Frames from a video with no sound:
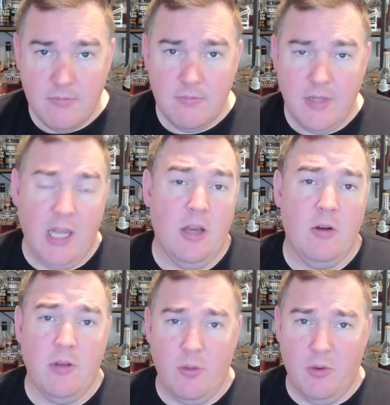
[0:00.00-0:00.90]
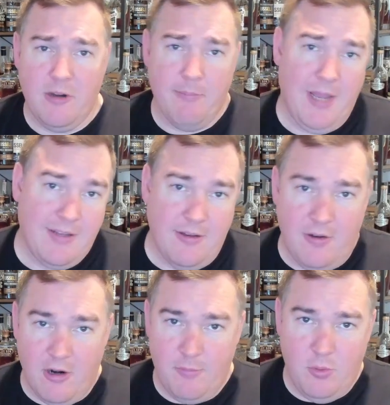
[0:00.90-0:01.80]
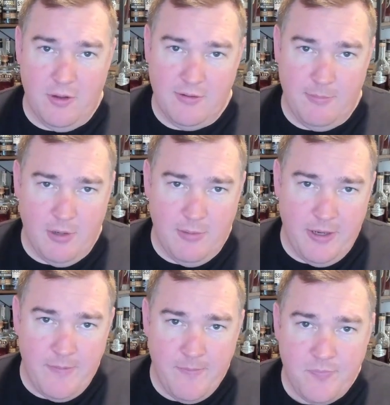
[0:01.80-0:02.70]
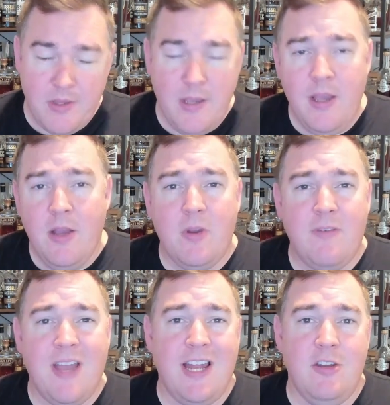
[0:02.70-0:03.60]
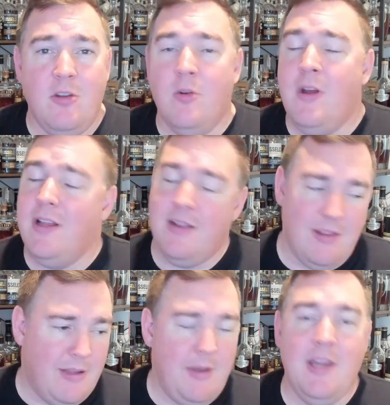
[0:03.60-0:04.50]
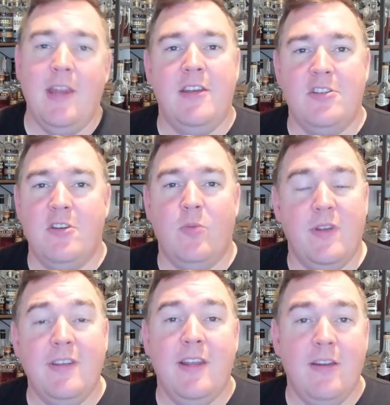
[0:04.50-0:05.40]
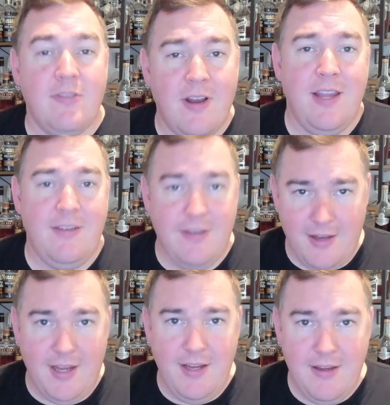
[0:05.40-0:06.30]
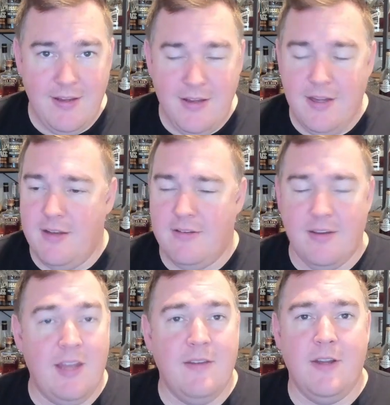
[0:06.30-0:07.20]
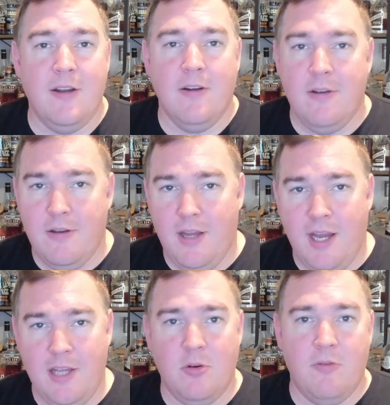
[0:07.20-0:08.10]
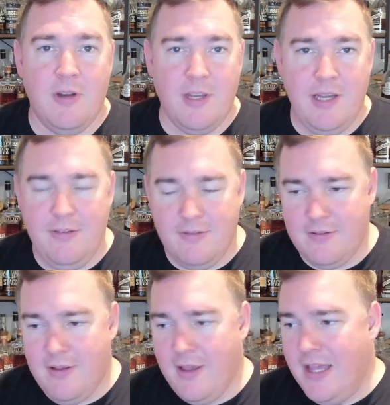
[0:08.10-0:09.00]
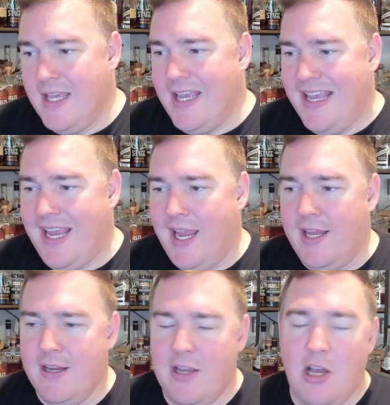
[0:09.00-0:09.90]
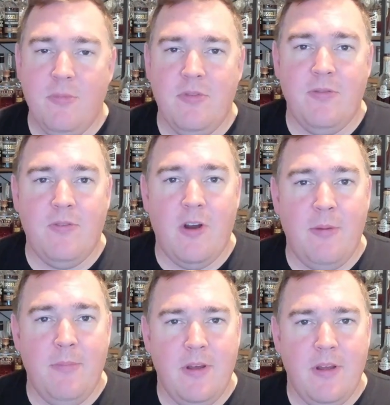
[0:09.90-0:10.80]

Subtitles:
Hello, and welcome back to Darth Buallz and Bourbon. We've got a new limited edition whiskey to try today. It is an end-of-year annual release, and it comes from,